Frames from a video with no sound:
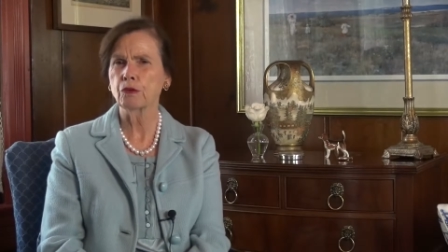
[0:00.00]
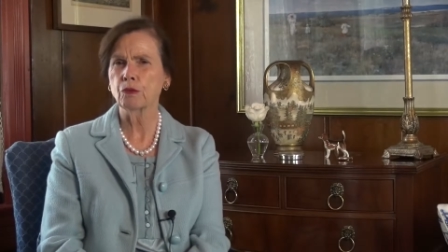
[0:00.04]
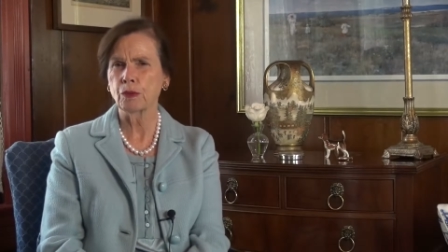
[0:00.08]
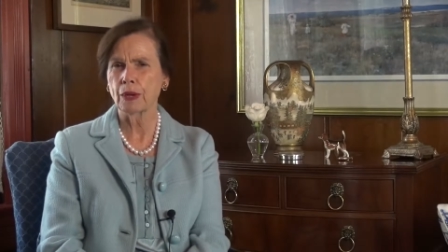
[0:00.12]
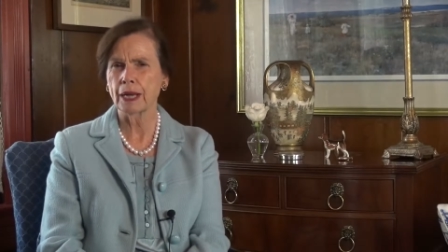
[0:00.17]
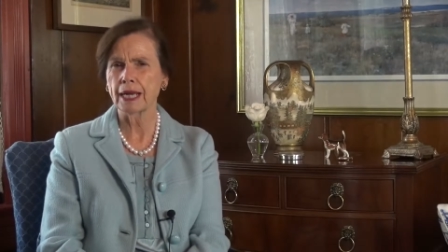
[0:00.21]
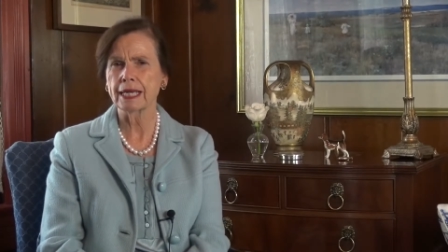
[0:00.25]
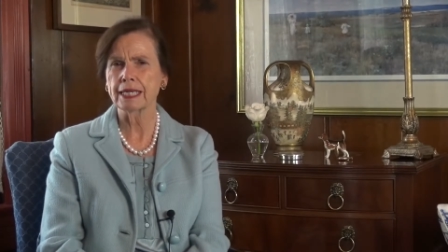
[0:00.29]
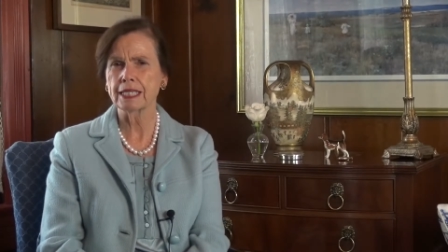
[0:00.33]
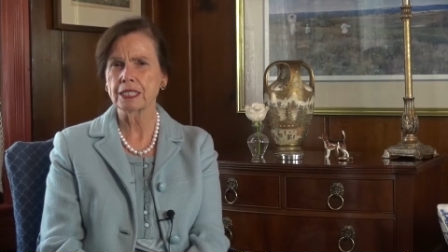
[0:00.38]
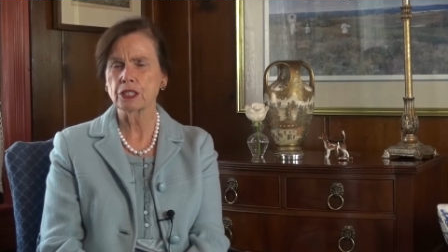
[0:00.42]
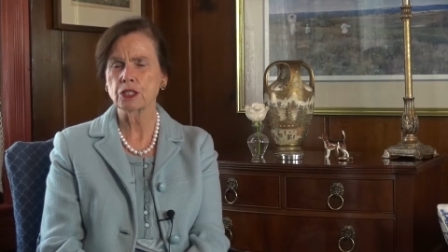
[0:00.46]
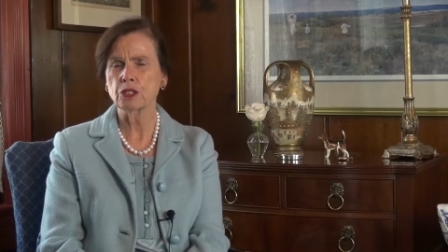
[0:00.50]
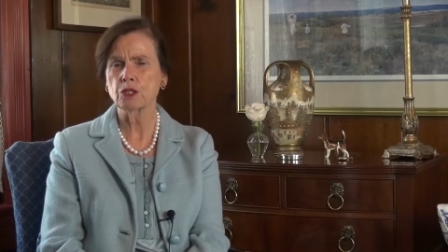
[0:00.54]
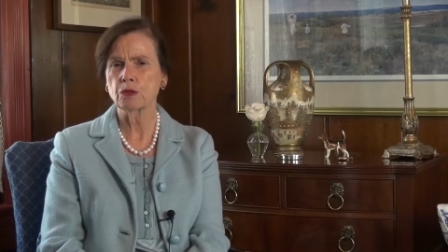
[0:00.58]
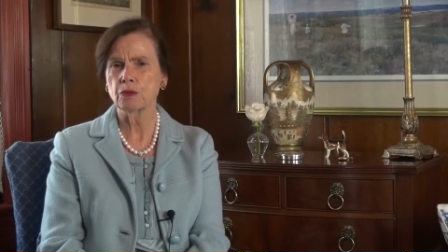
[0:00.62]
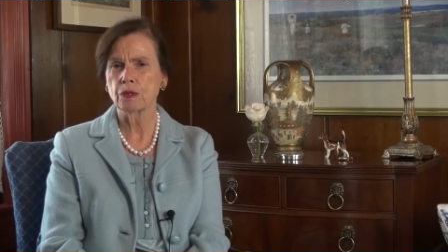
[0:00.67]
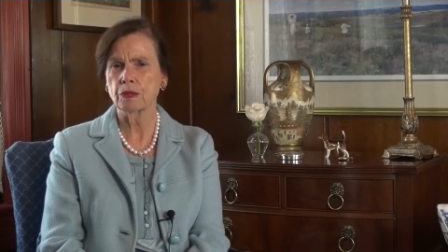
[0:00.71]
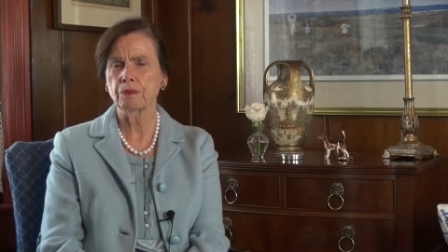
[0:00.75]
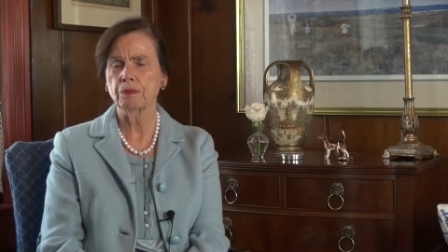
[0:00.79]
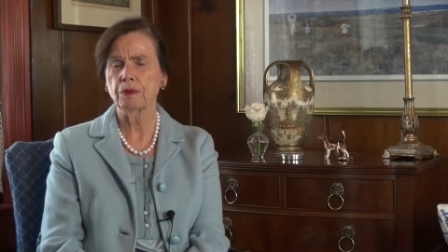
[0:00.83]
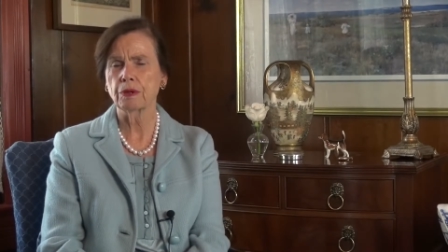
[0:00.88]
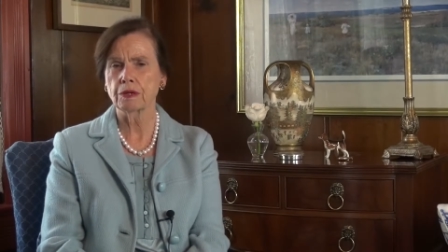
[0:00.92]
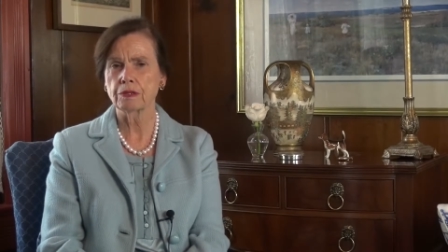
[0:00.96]
ways to
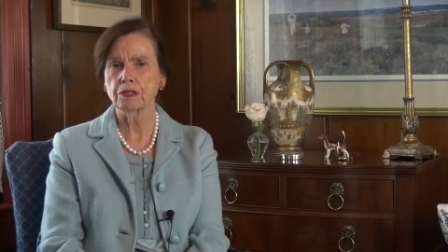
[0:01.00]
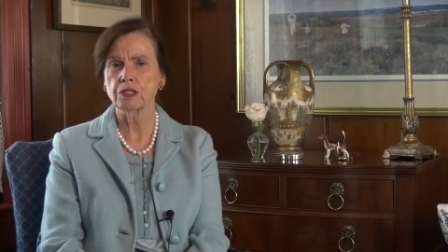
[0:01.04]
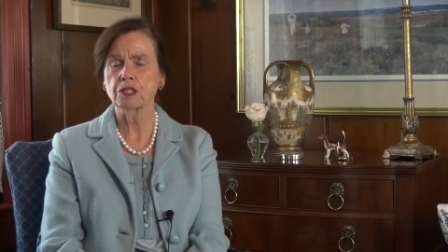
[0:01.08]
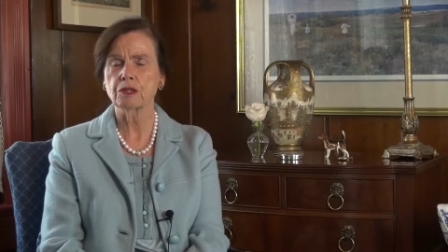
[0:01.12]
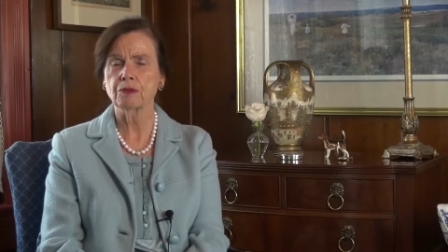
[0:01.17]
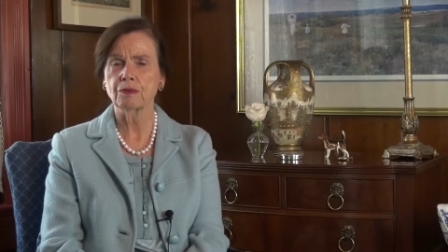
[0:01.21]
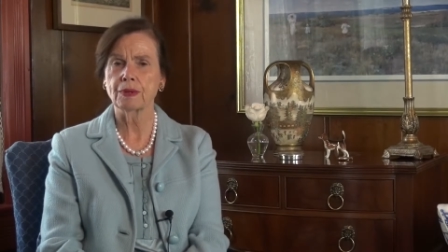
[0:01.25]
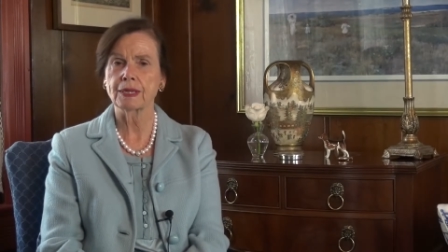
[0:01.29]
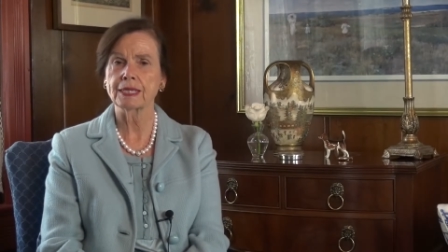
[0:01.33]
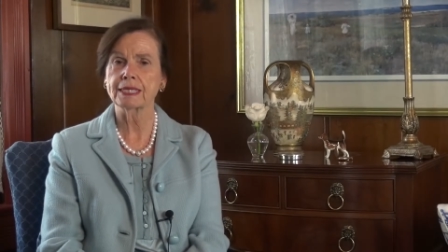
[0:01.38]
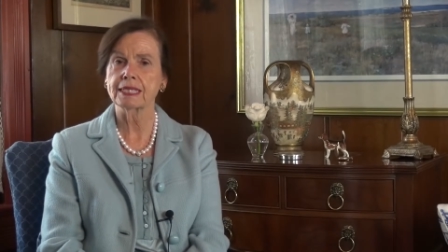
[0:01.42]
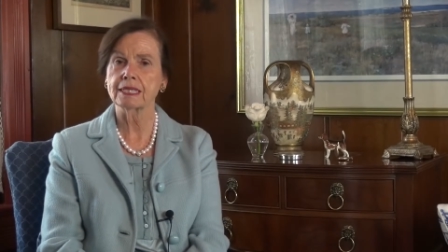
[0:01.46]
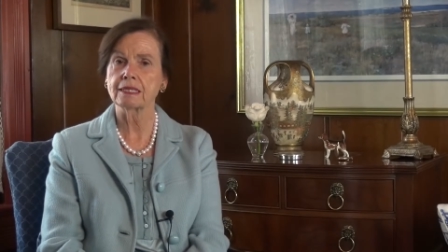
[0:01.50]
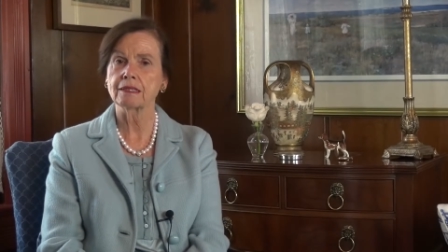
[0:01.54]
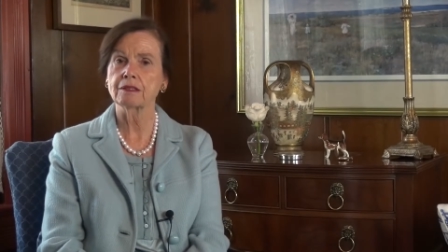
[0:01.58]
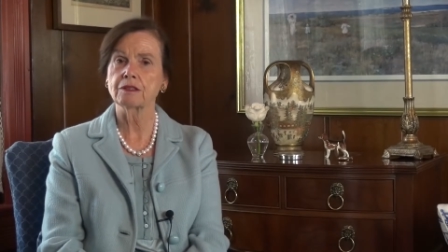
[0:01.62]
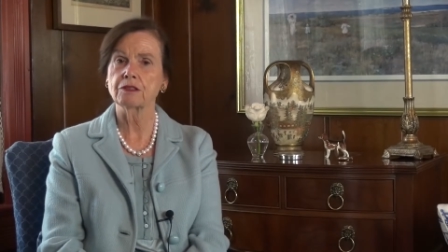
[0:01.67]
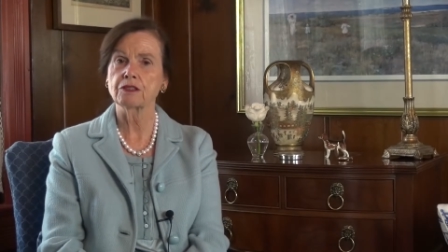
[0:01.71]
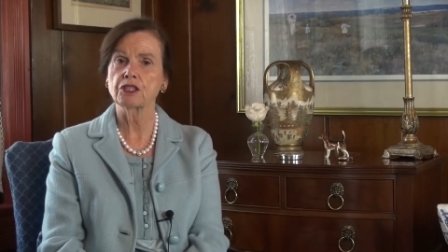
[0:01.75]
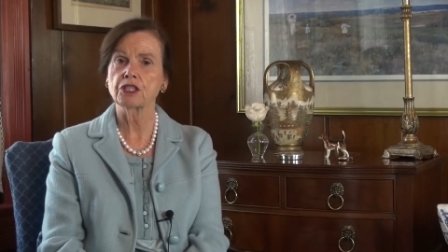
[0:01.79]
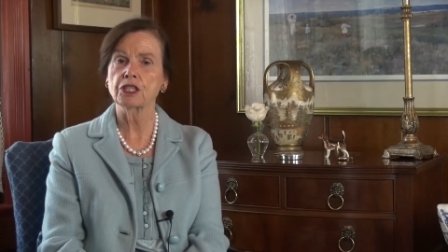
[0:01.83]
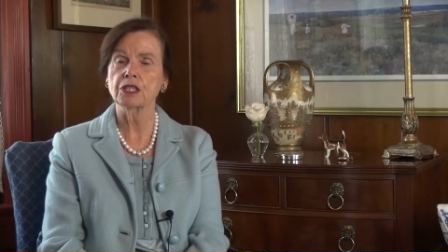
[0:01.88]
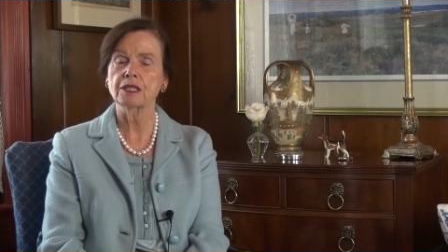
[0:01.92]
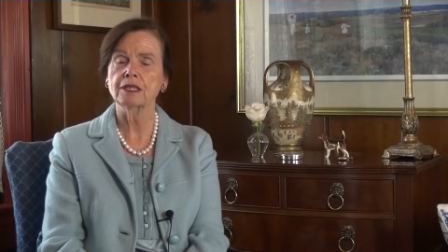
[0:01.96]
approach a
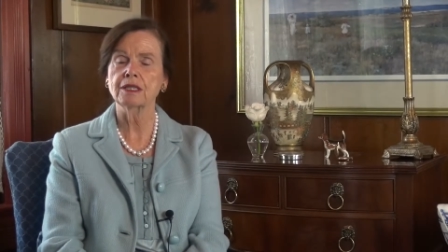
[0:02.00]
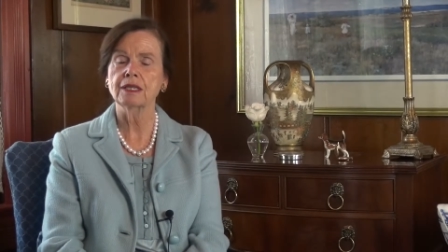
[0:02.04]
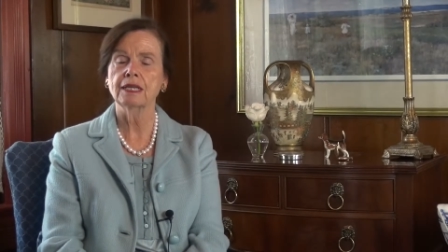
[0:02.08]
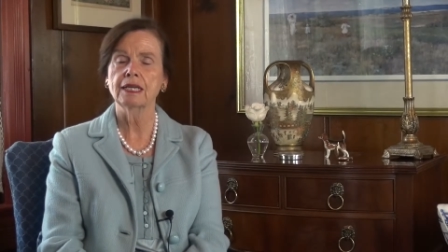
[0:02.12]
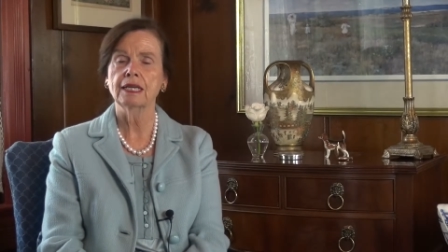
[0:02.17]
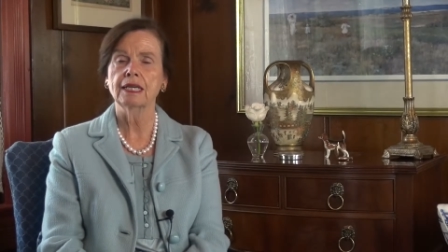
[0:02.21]
resolution.